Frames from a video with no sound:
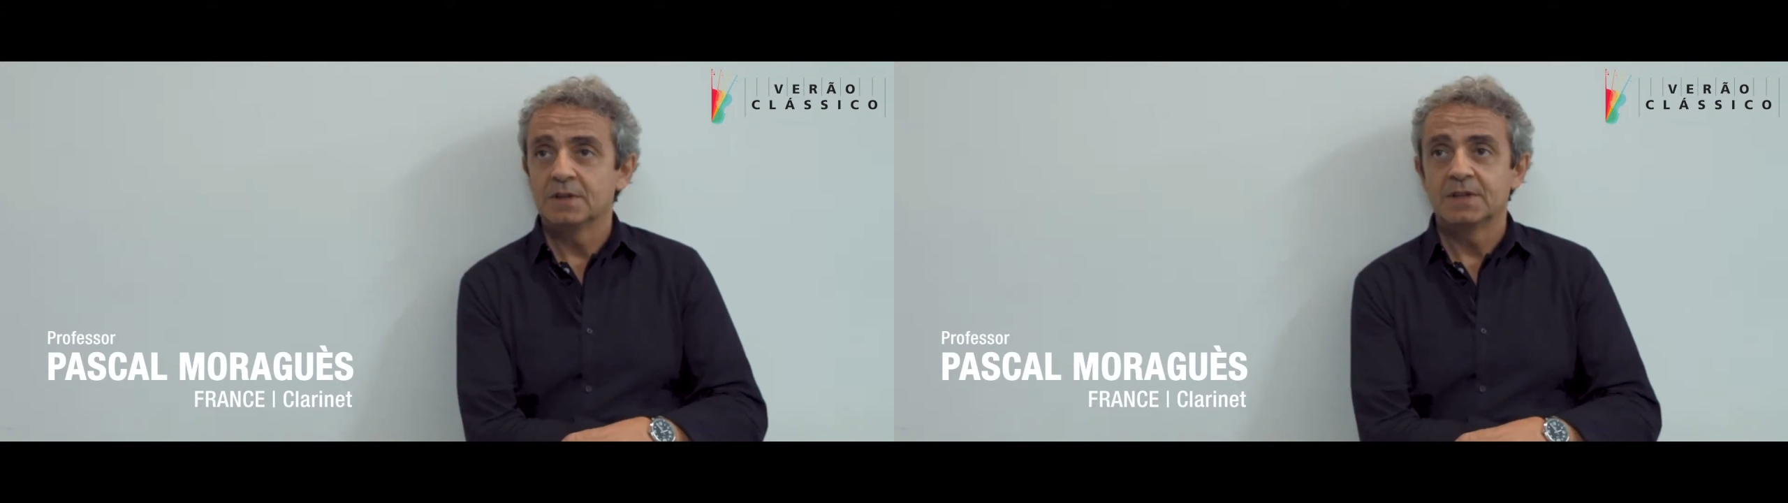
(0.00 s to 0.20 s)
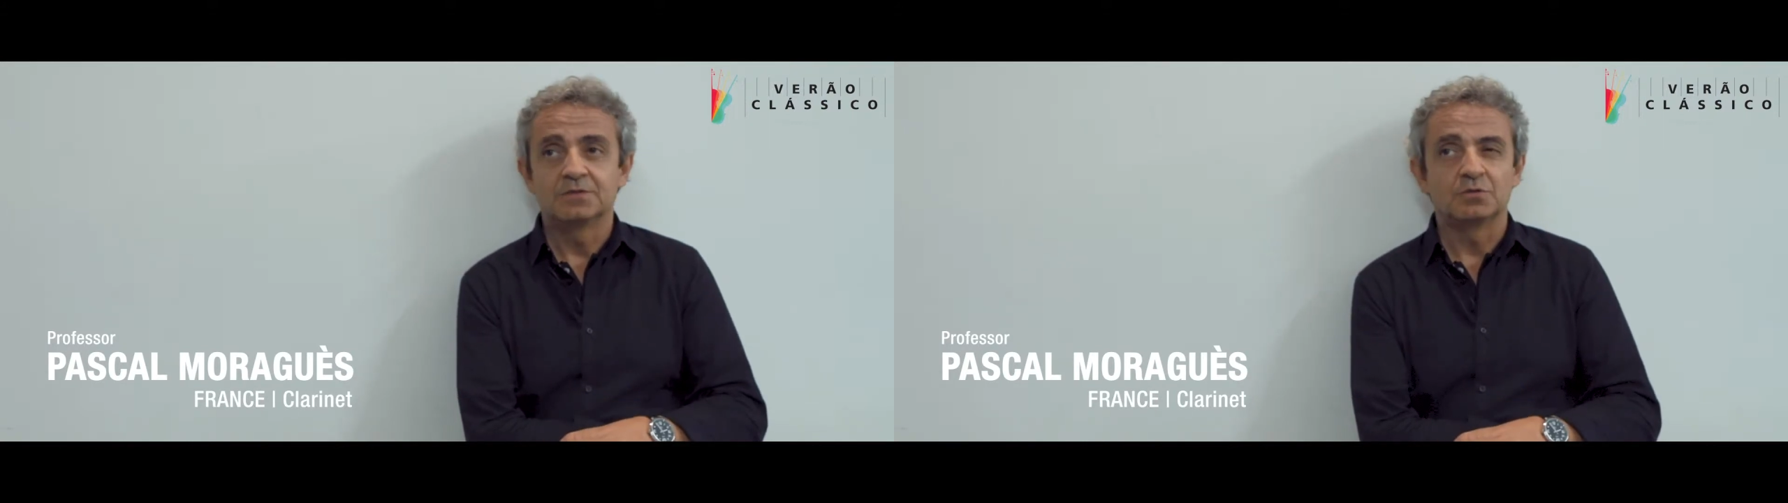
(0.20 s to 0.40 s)

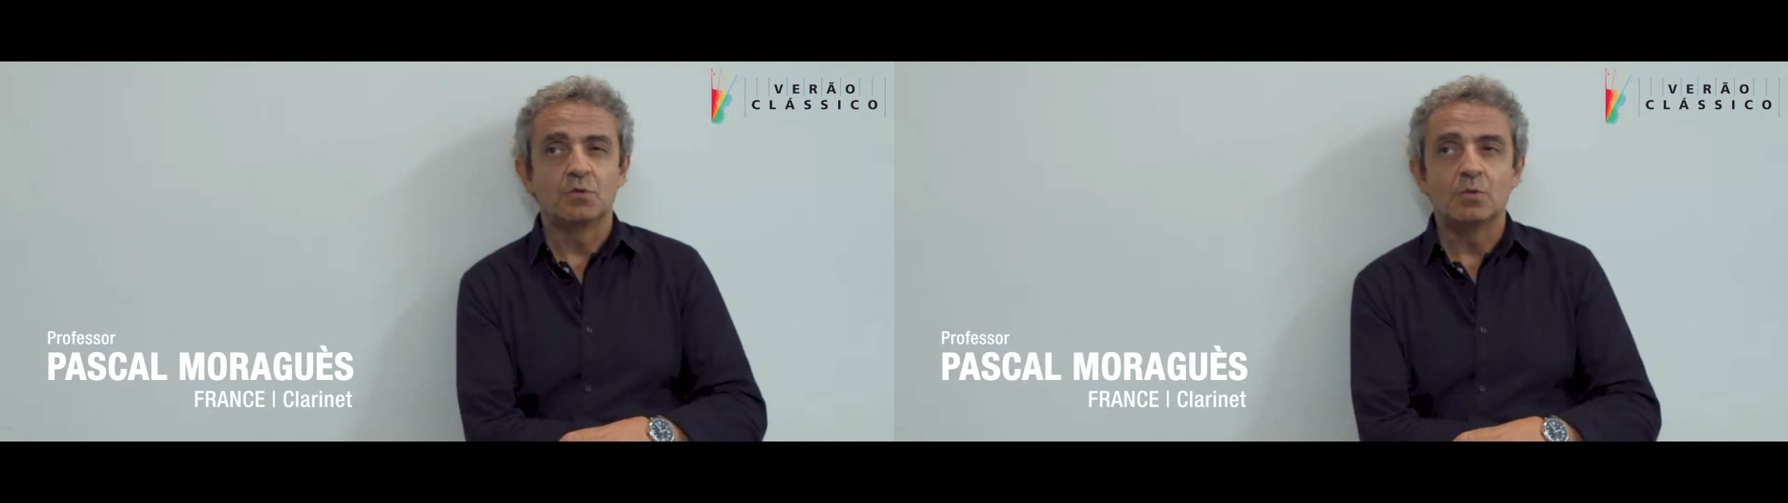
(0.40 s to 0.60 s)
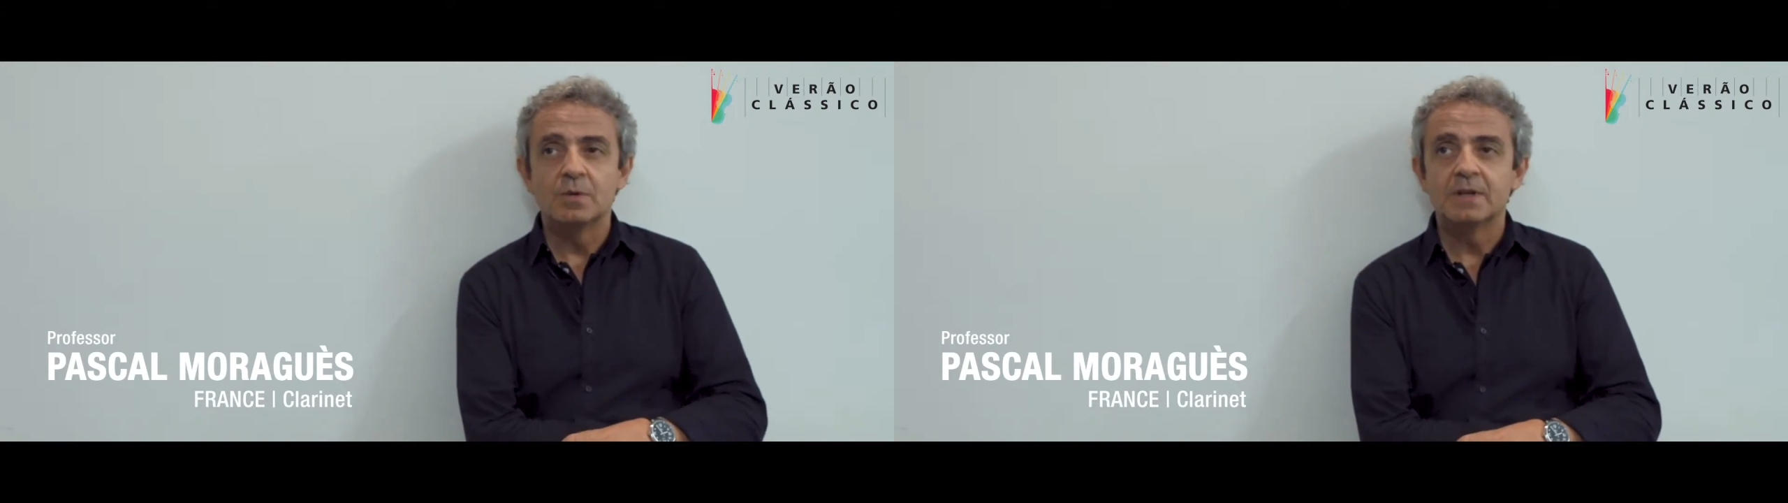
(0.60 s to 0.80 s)
it's
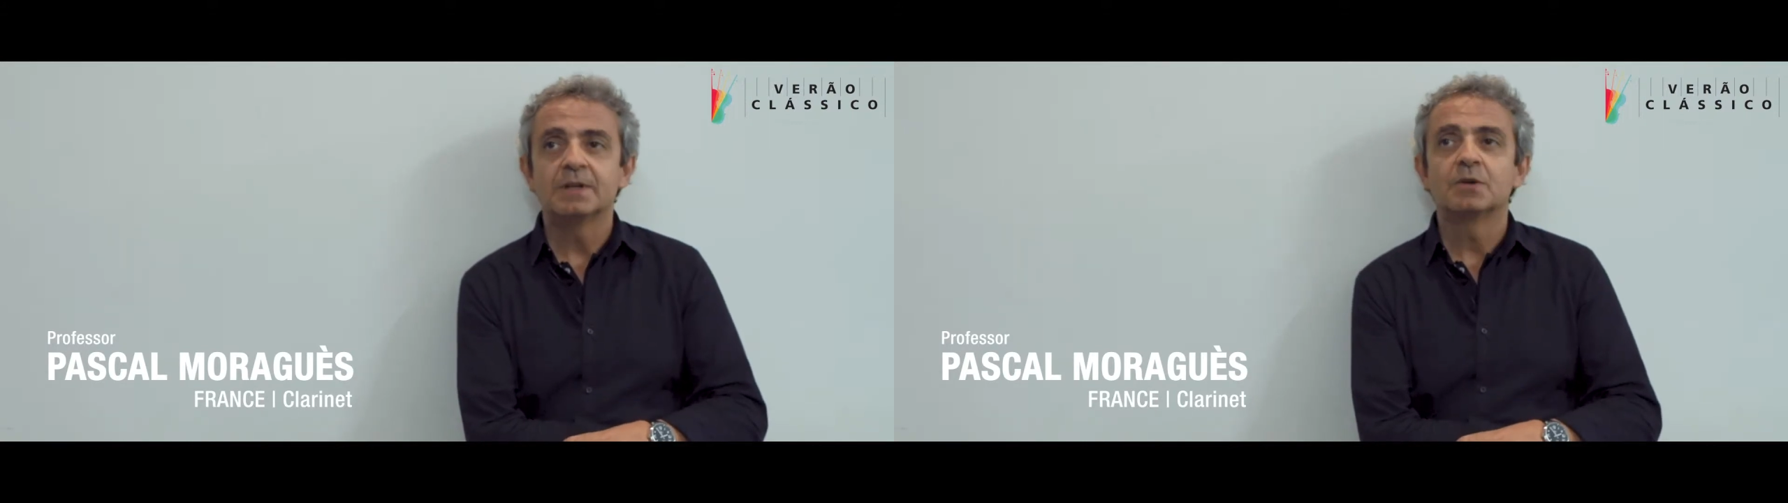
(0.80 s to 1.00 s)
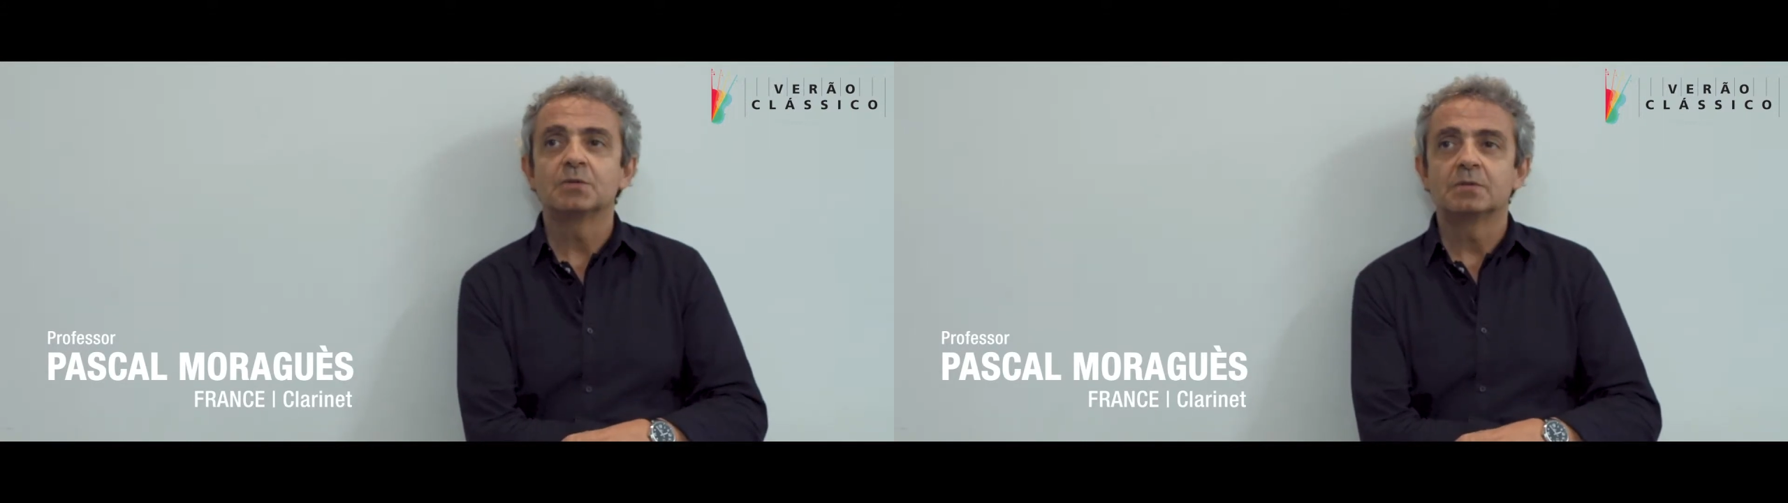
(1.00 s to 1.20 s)

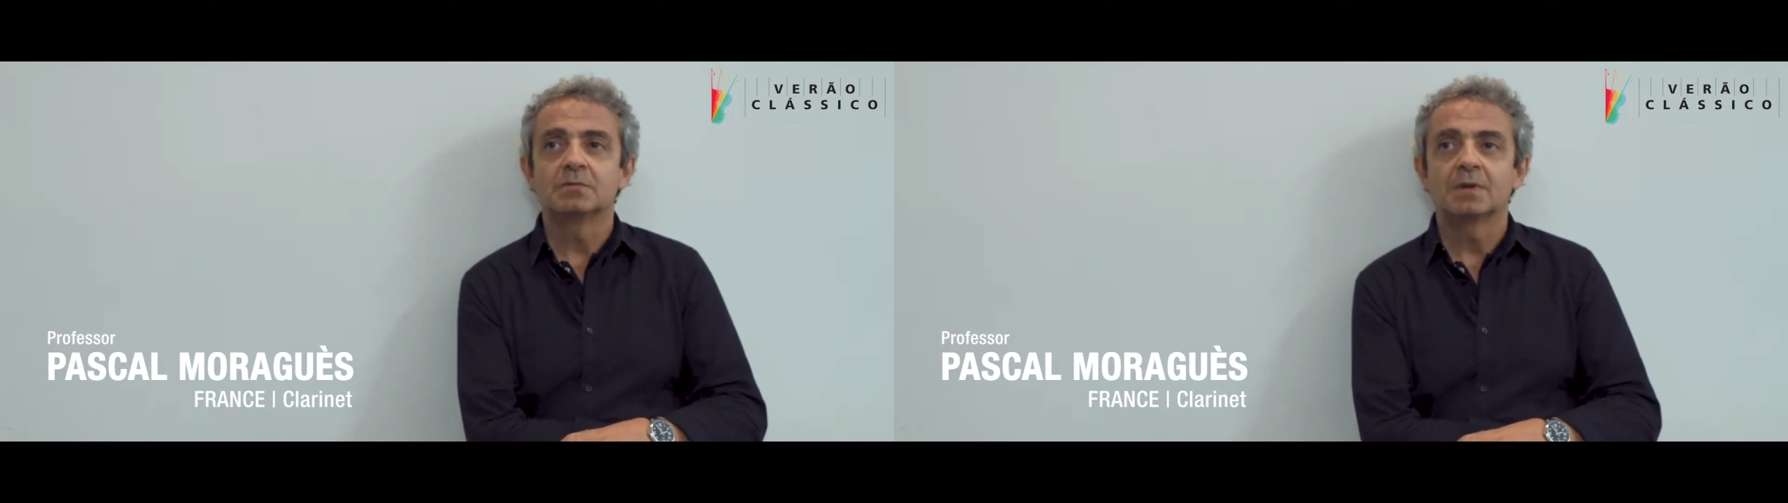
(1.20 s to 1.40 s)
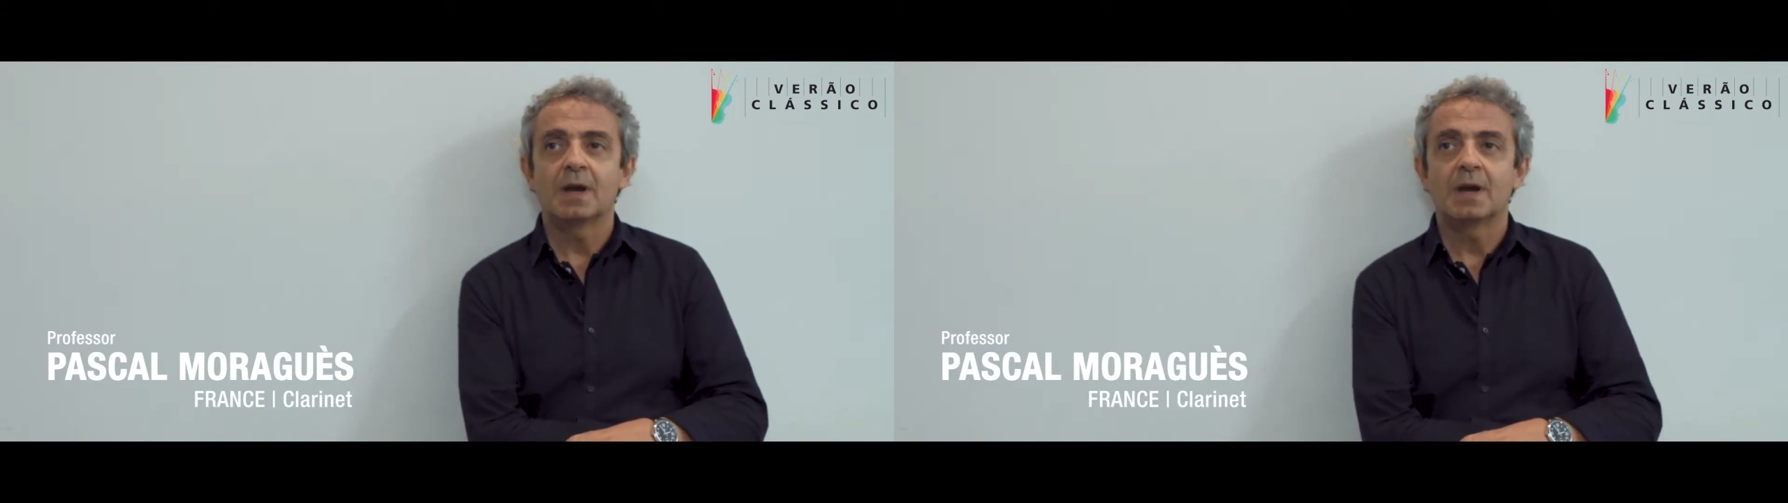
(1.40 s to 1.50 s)
really good.